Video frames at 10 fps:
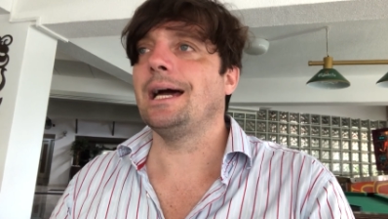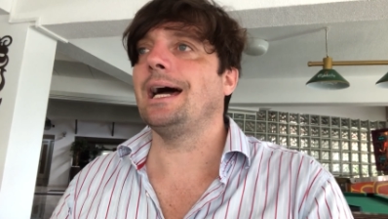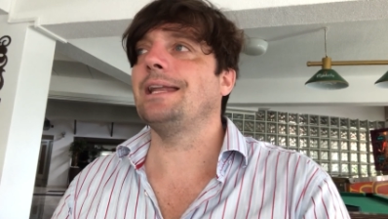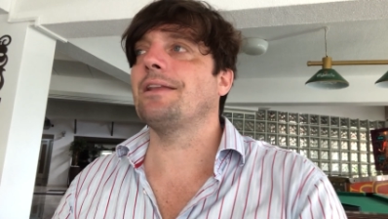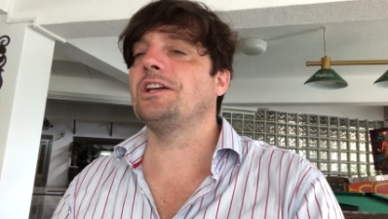
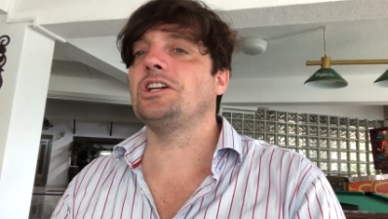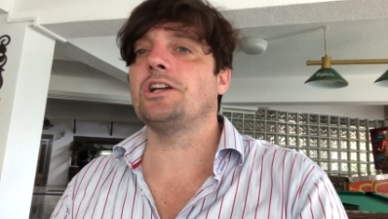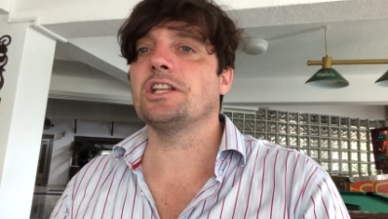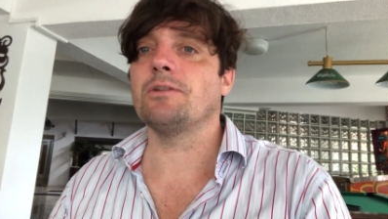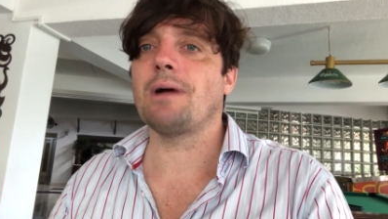And now they're
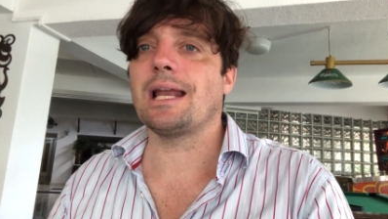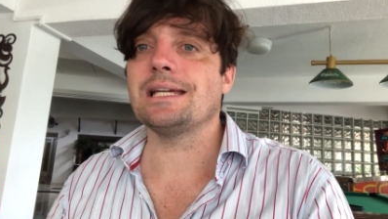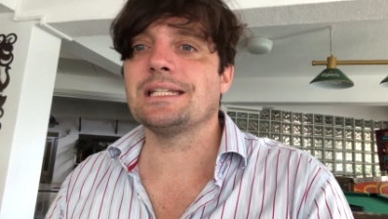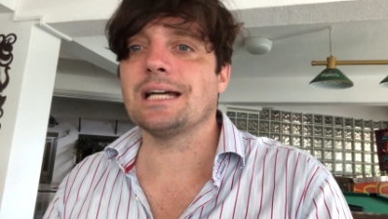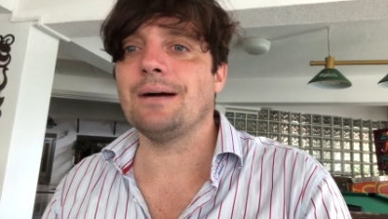chanting the
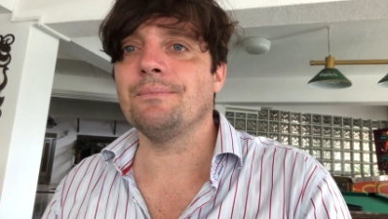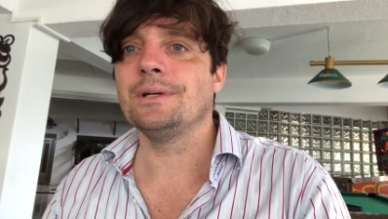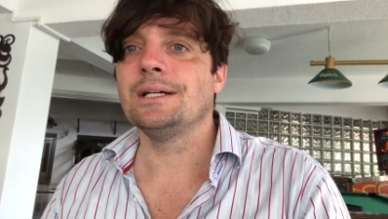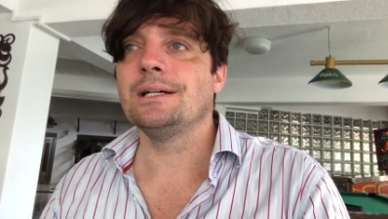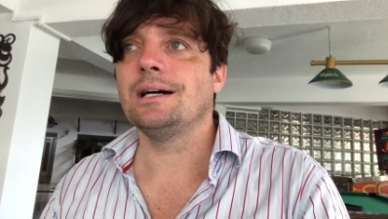rallies um,
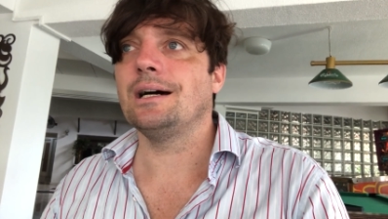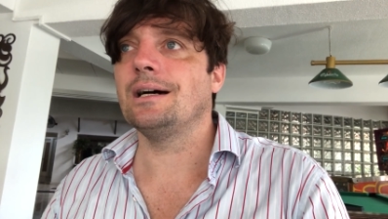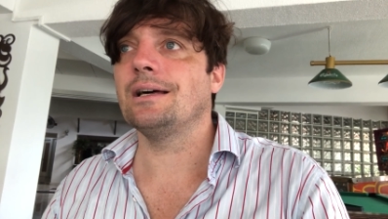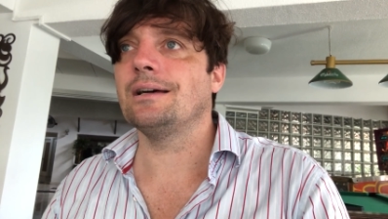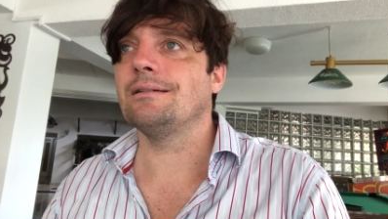
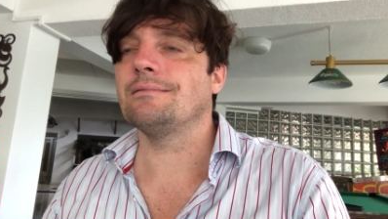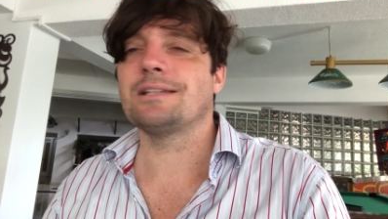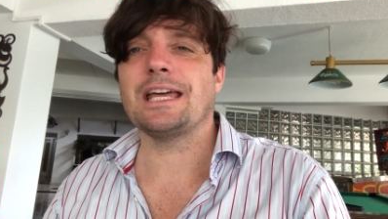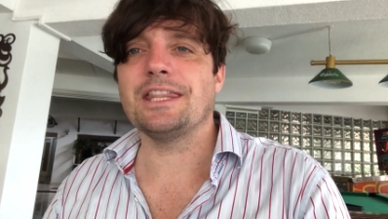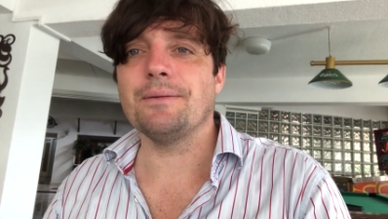uh,
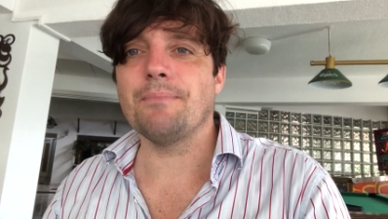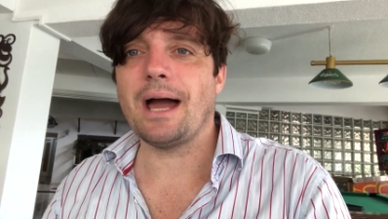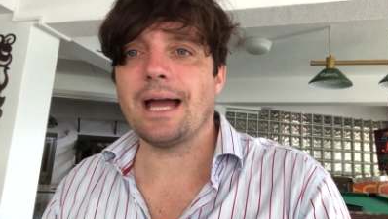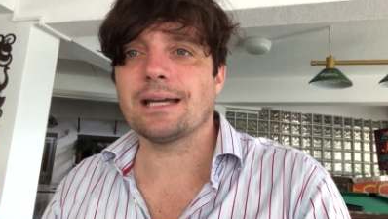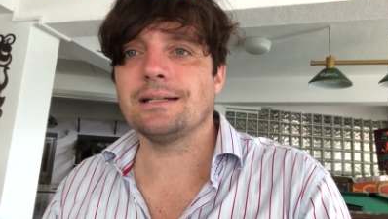send them
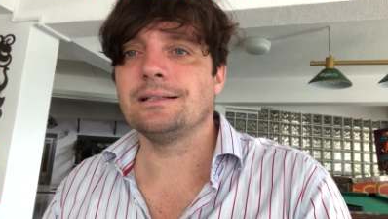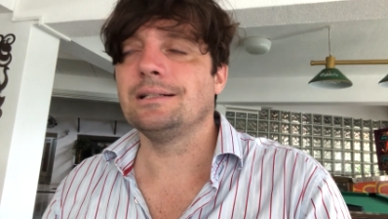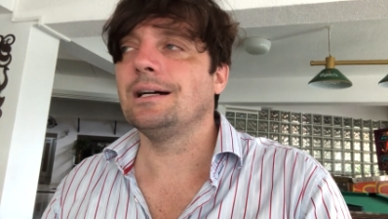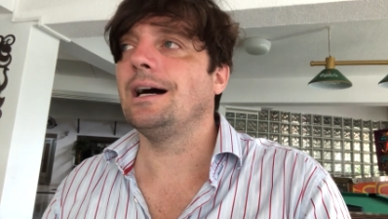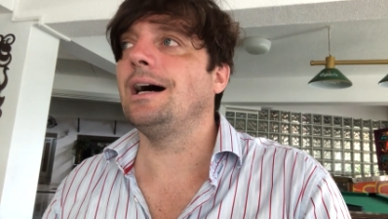back,
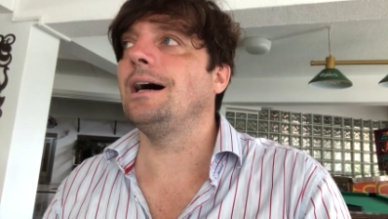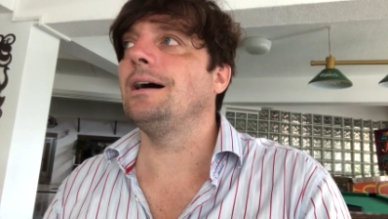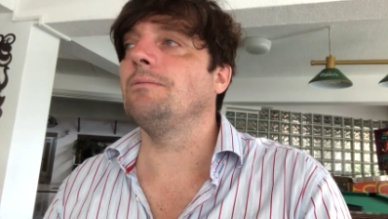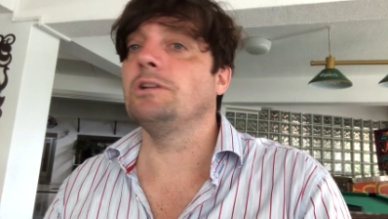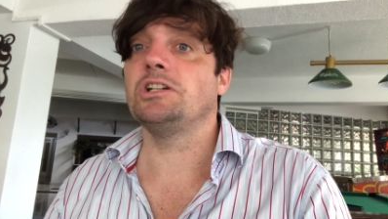
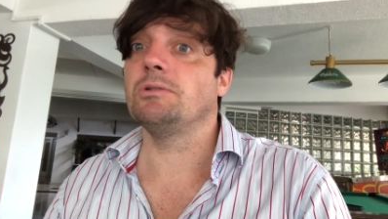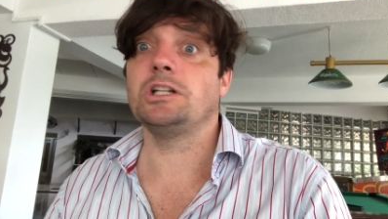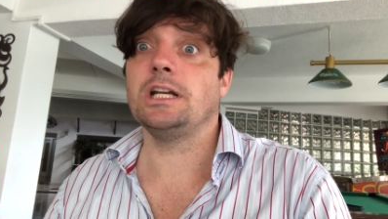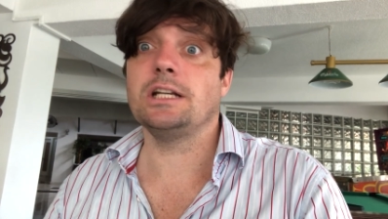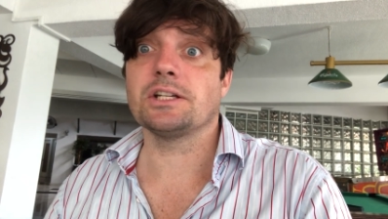uh, which,
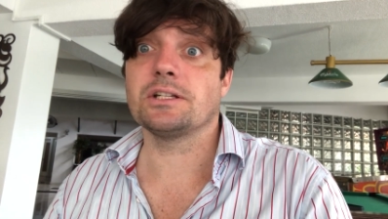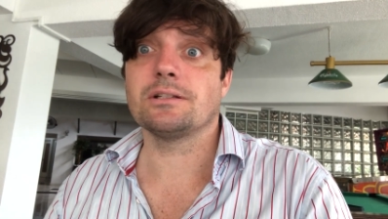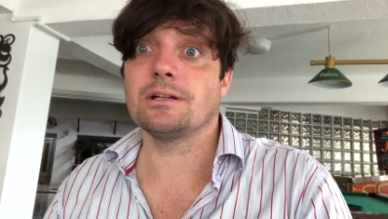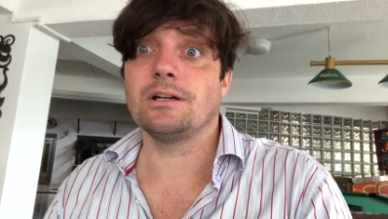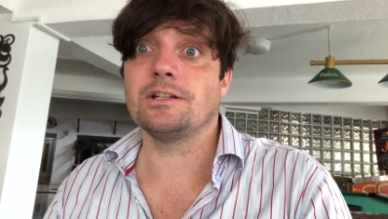which he
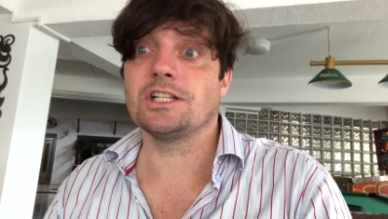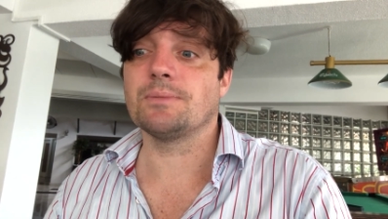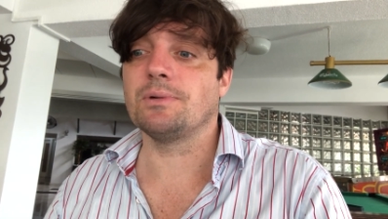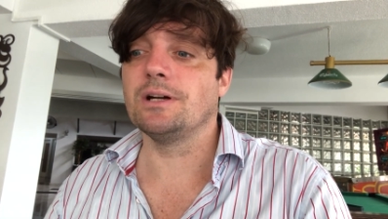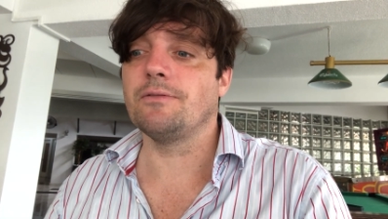doesn't uh,
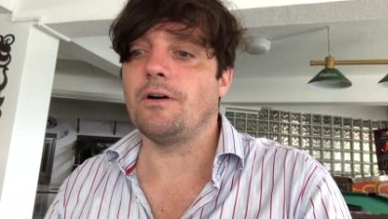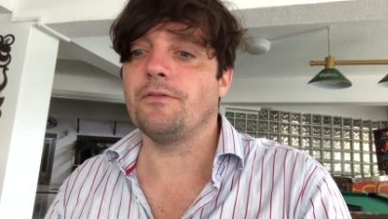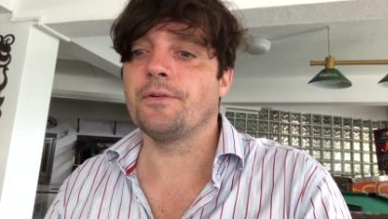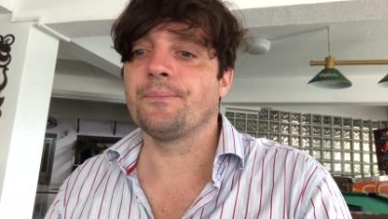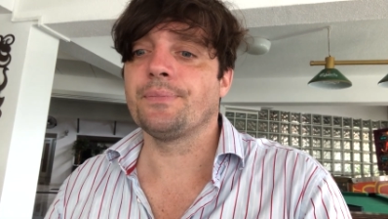disapprove of.